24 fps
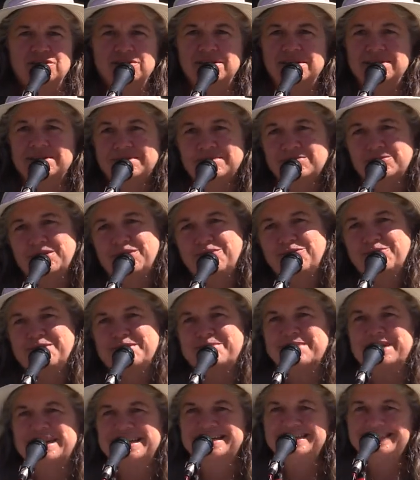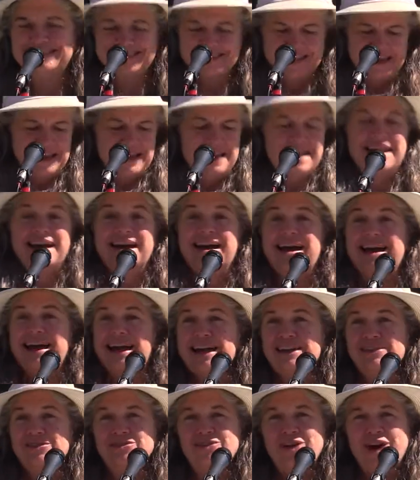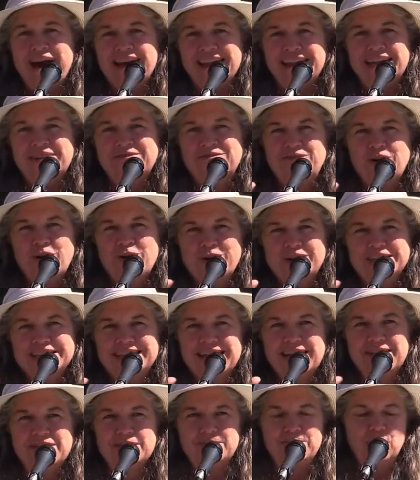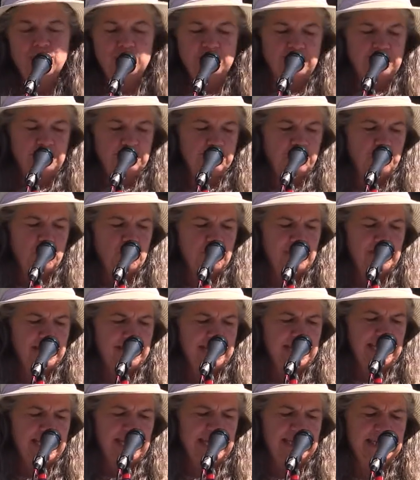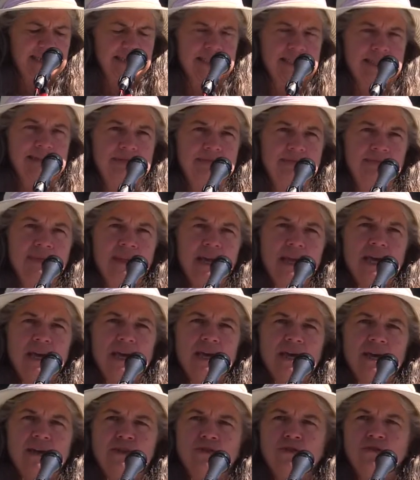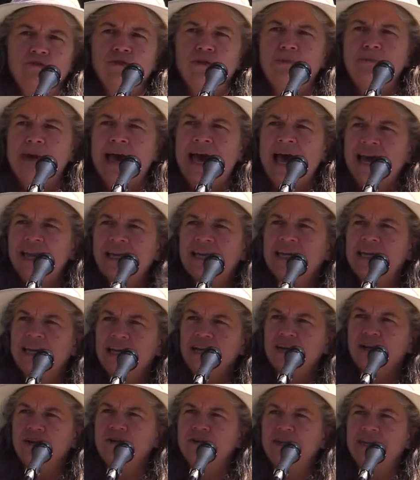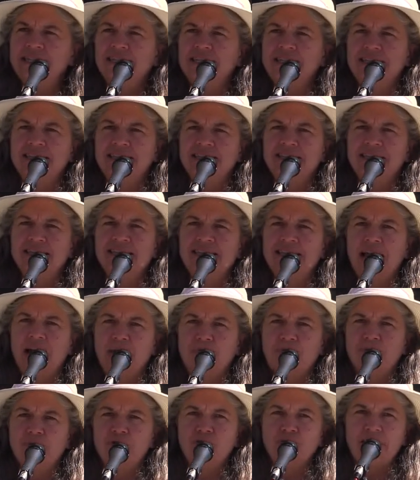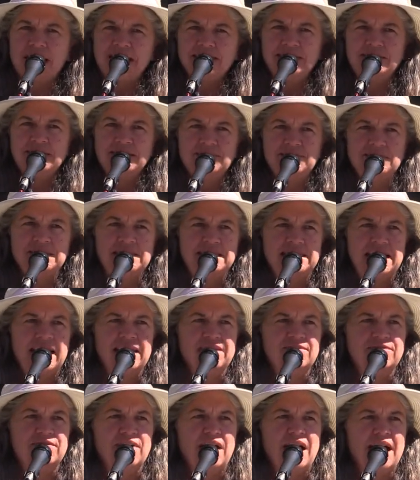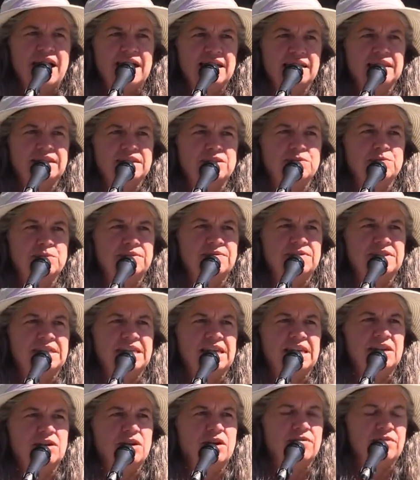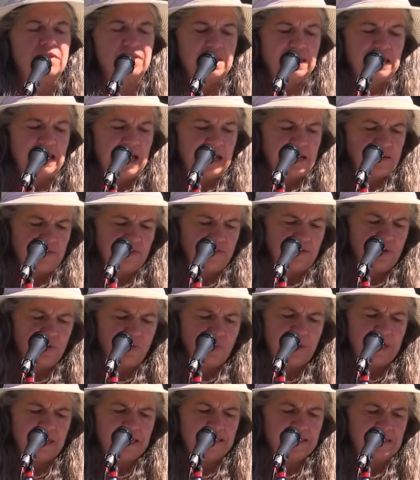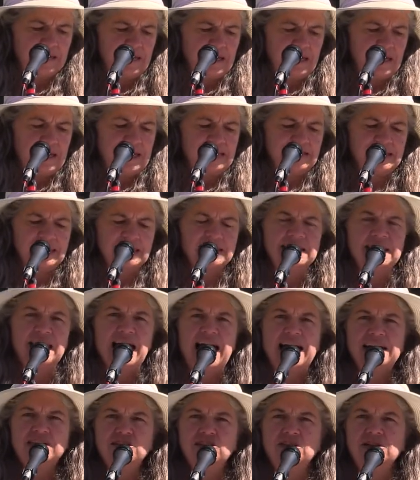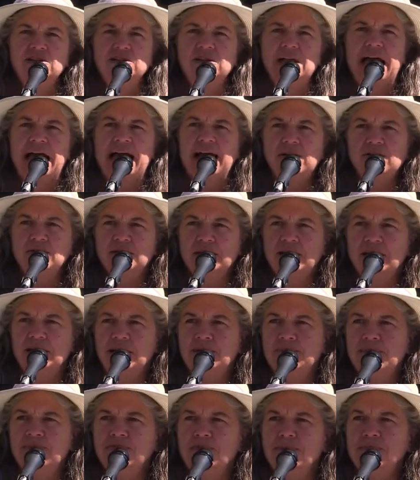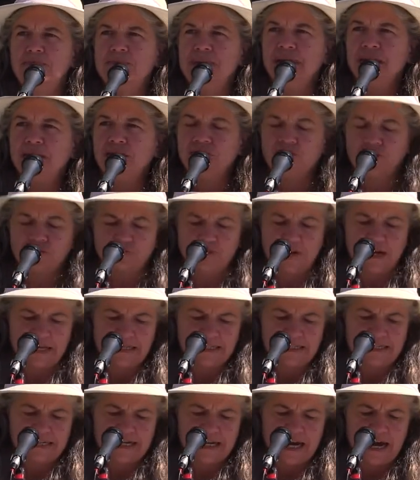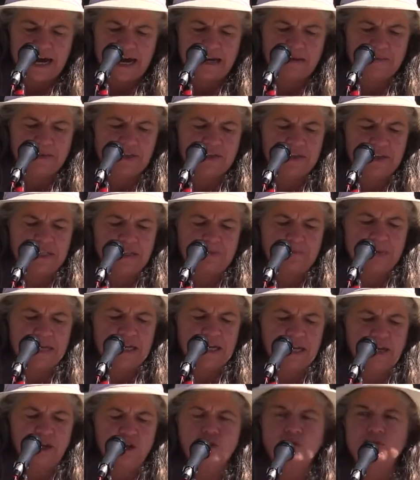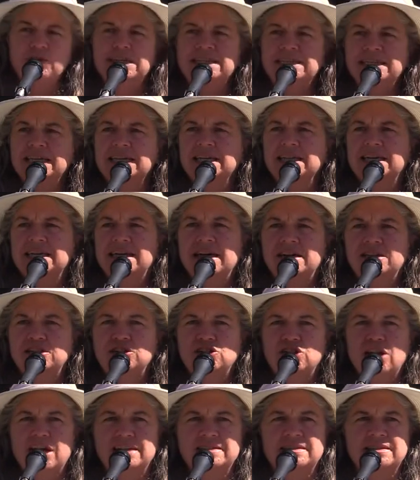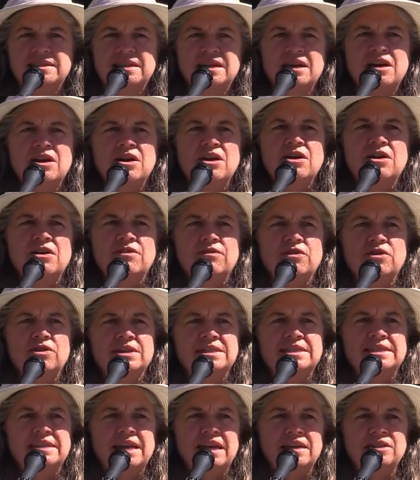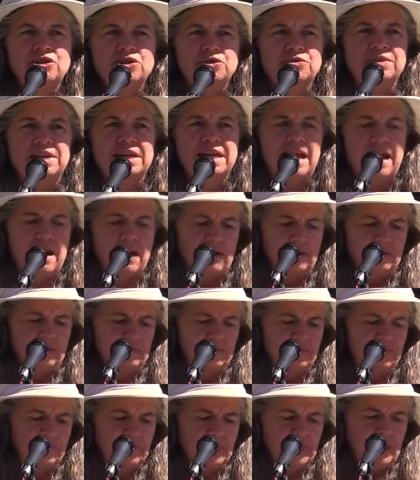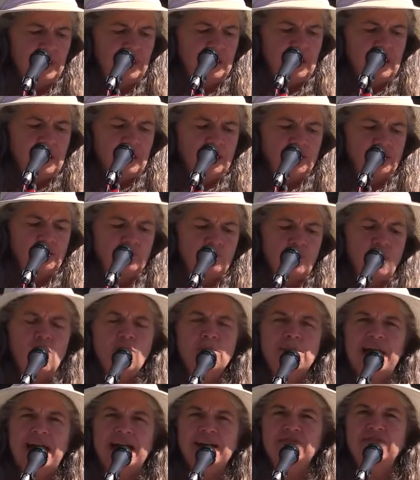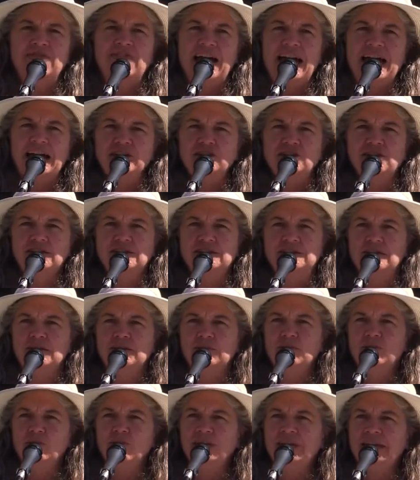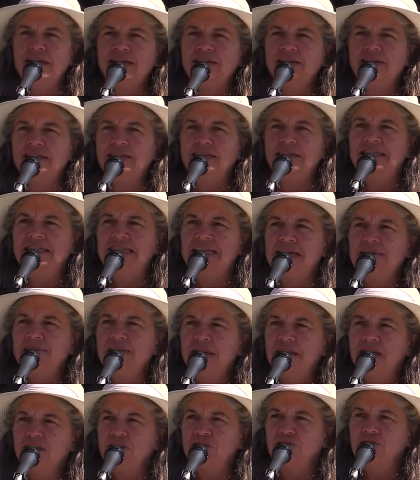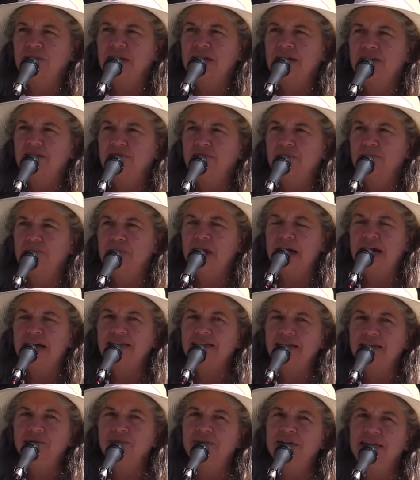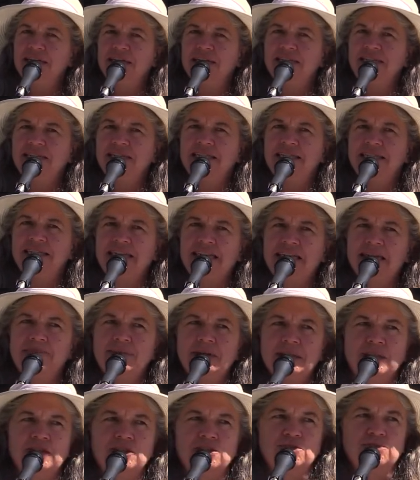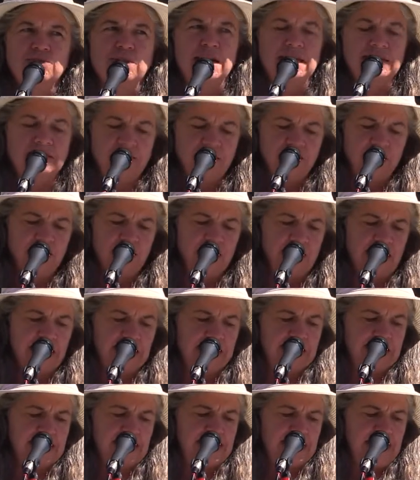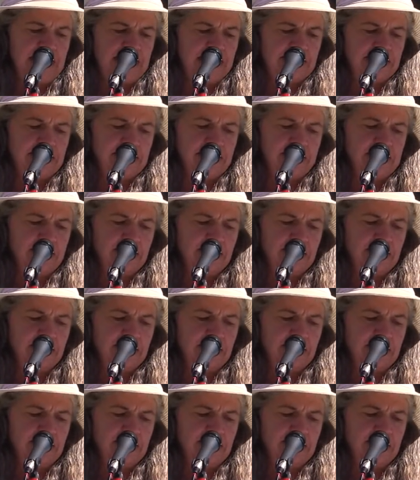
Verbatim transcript: And with three minutes, I thought I'd focus on the most important things. The dramatic increase in oppressive state violence we've seen over the last few weeks is the logical outcome of a militarized economy that's been increasingly unjust for a century now. To roll back fascism, we need to demilitarize Vermont and we need to demilitarize the United States.